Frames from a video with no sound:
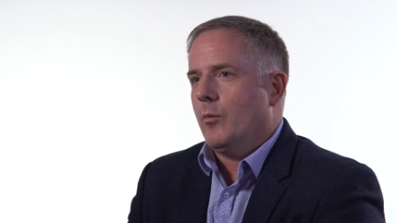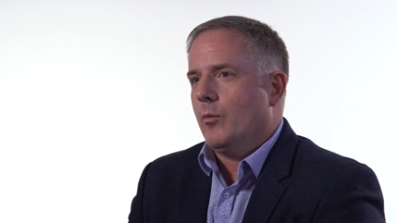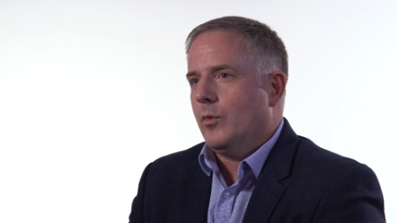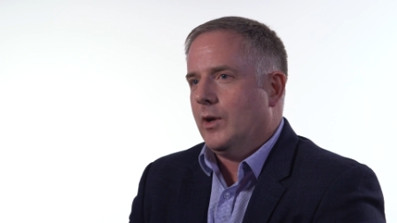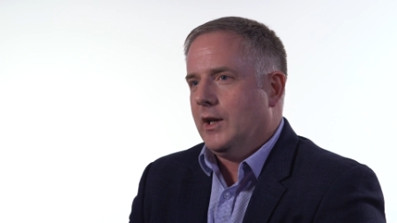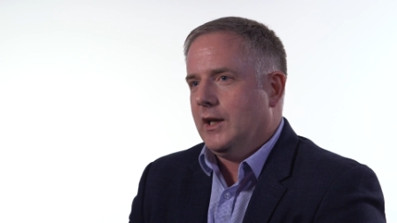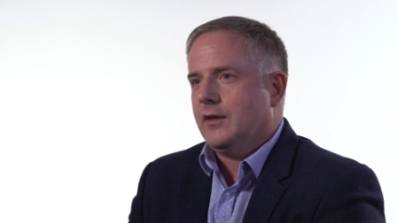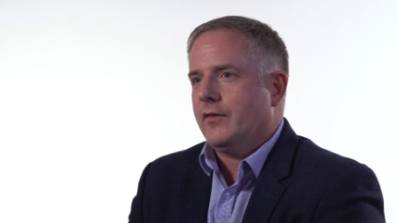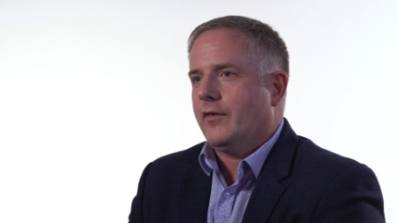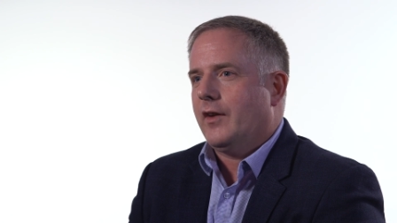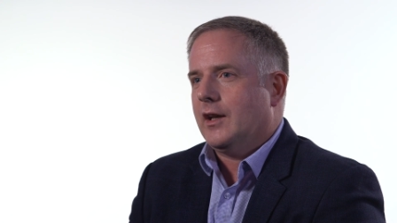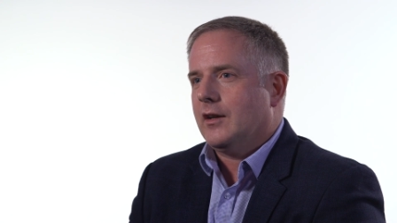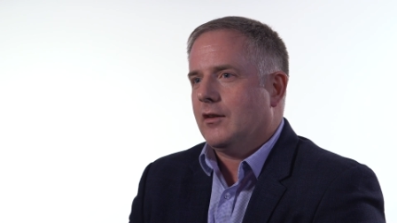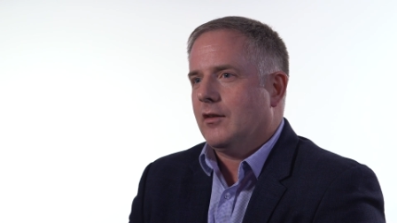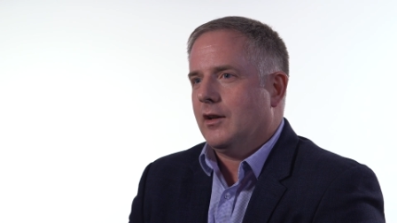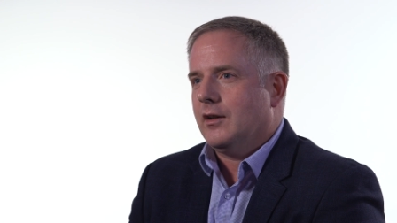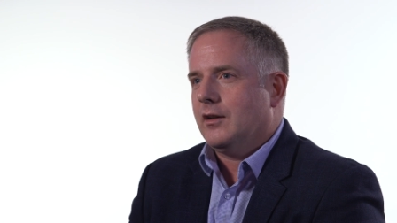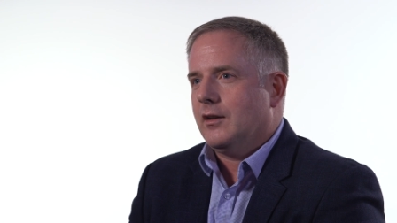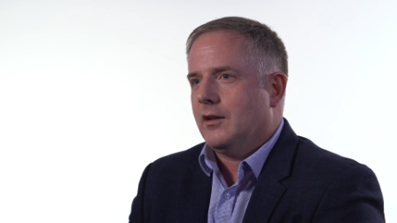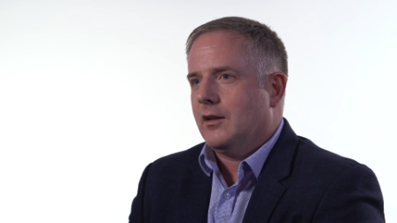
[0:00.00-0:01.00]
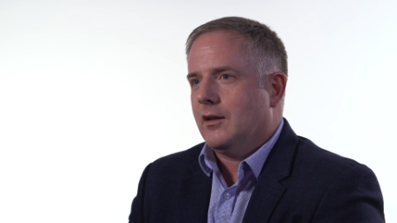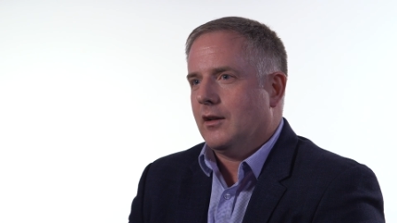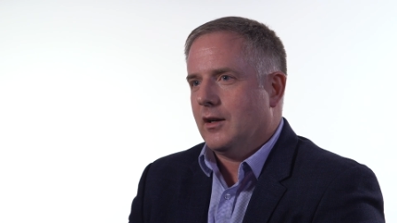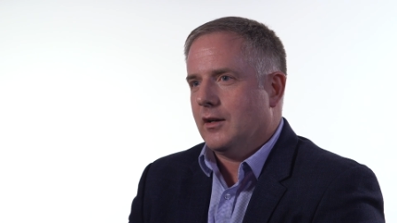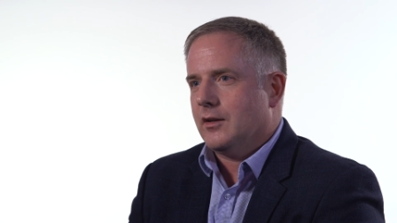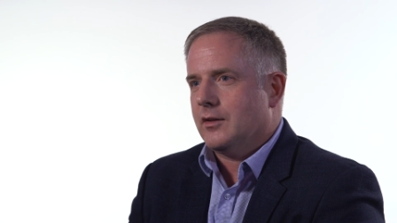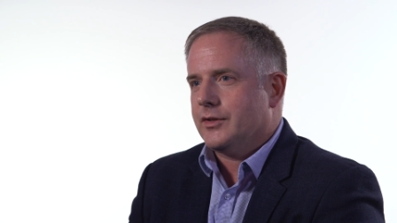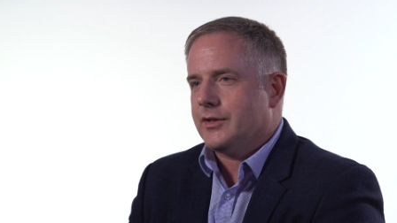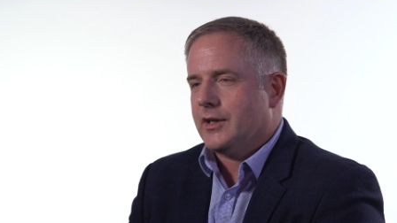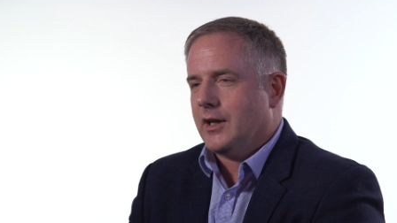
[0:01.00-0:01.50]
we need to factor in the
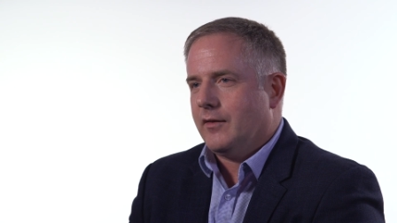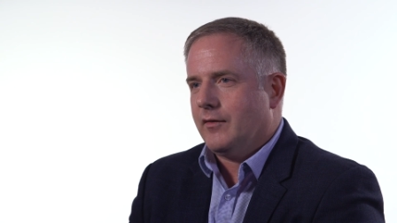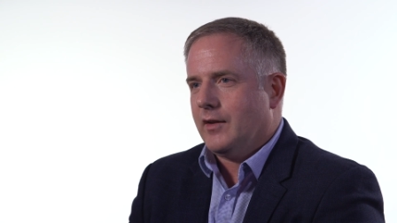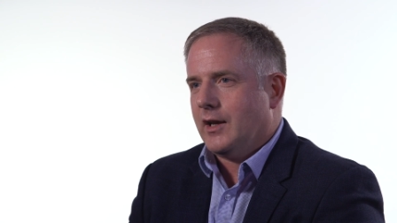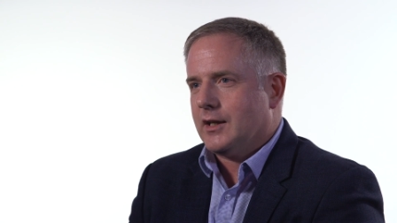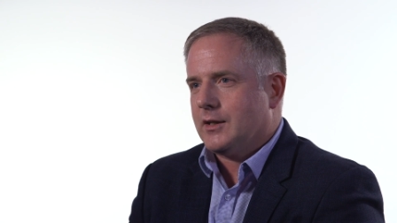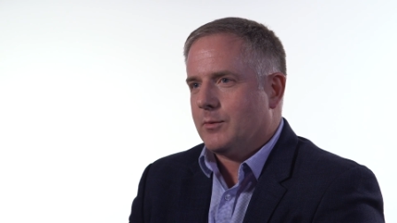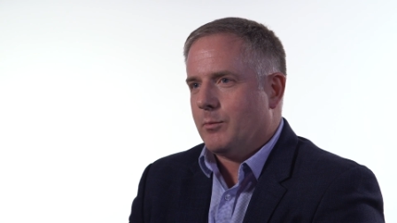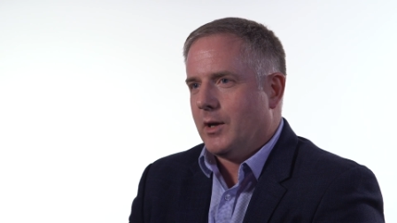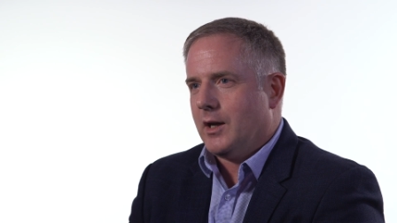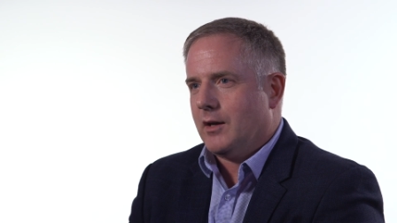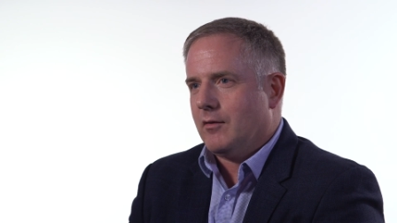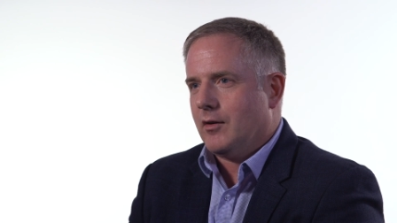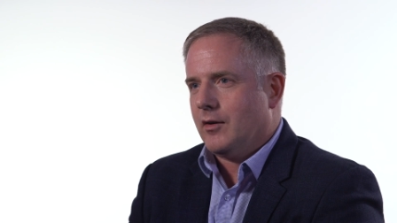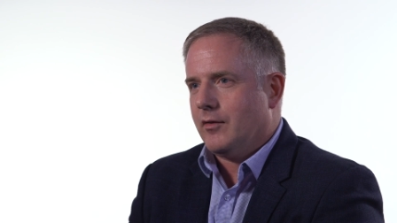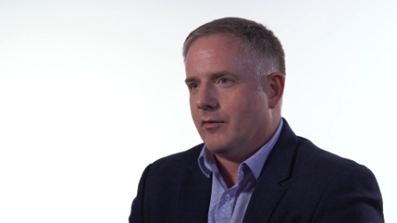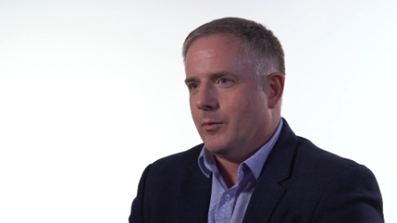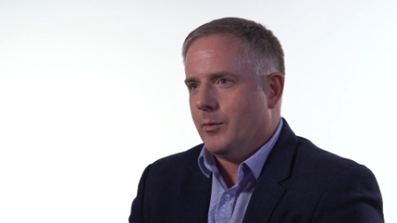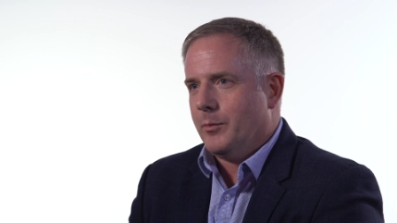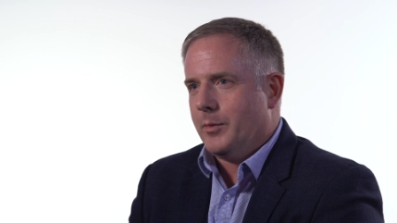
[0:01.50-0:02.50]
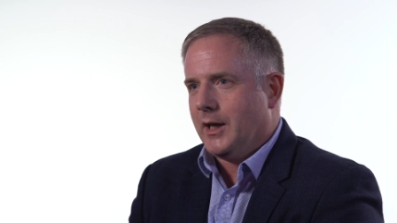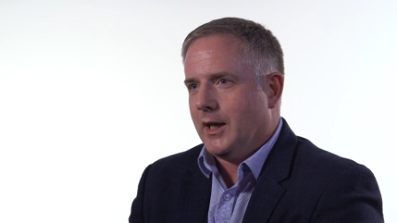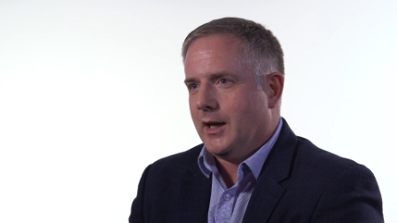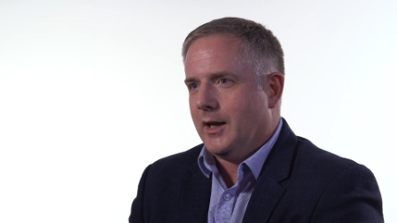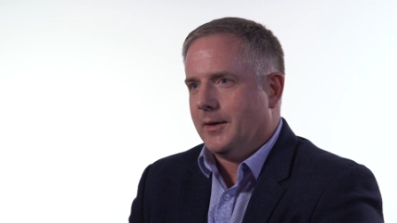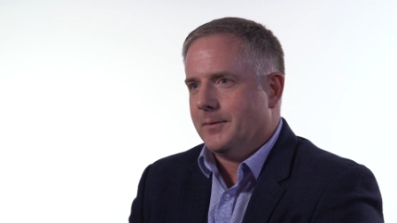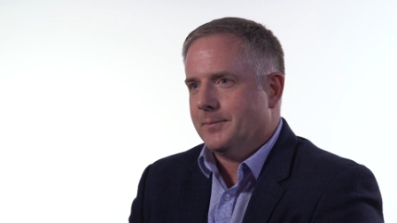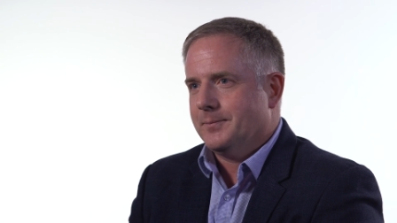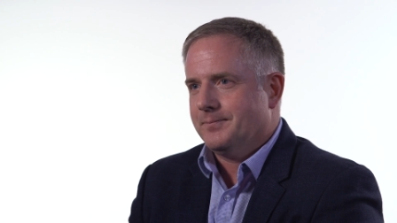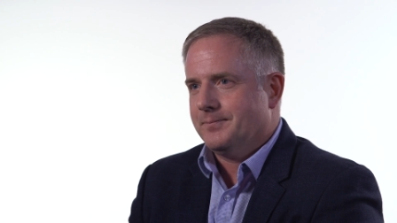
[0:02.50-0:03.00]
clinical safety aspect right from the beginning.